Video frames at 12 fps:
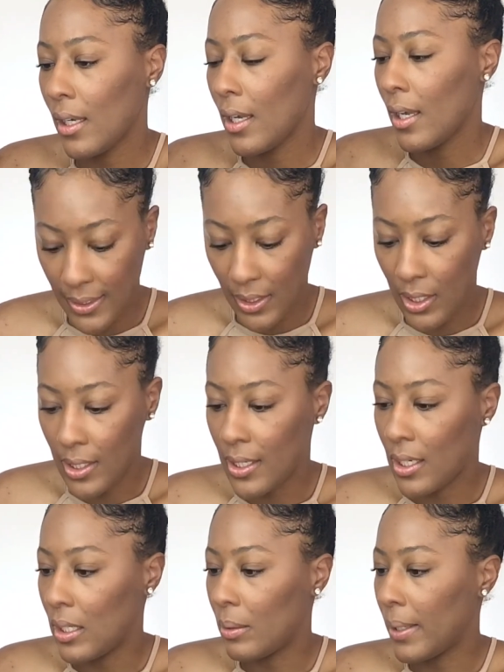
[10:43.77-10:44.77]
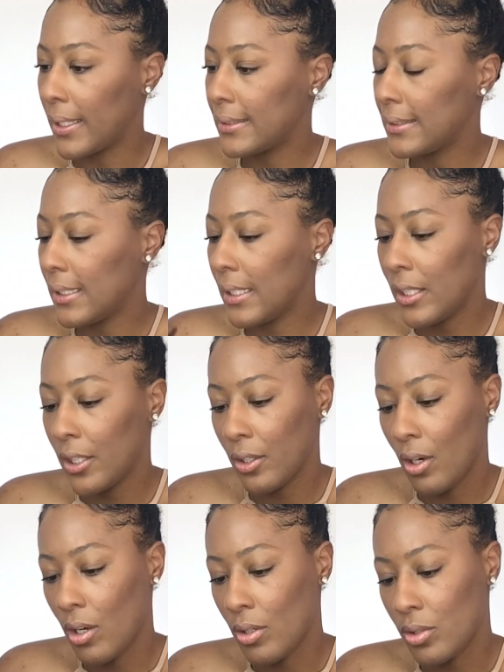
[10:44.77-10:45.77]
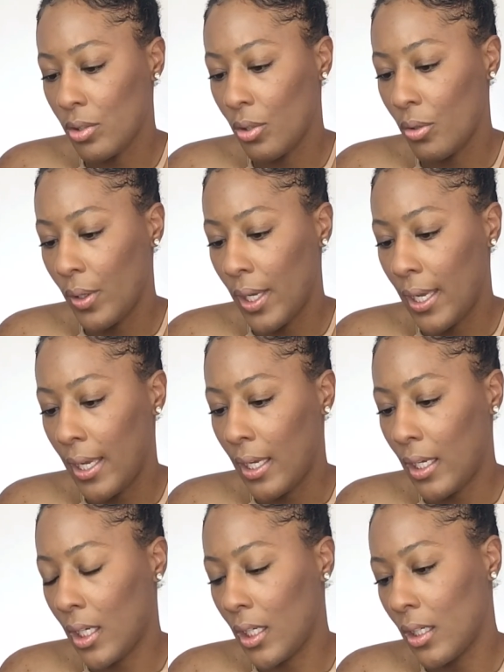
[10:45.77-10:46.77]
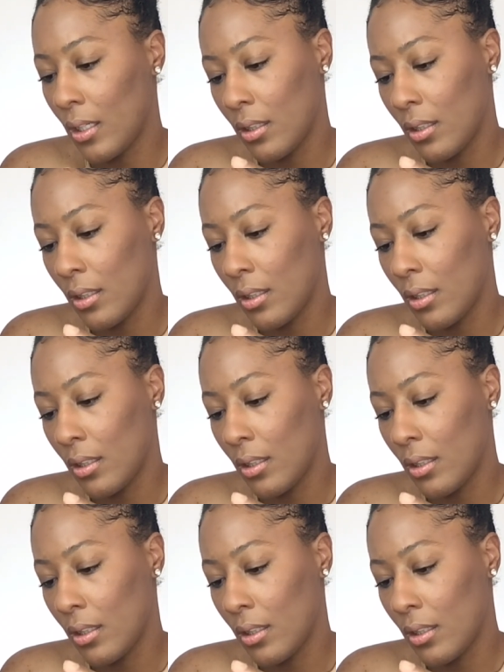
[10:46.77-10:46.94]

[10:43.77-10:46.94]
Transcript: And, I see here also a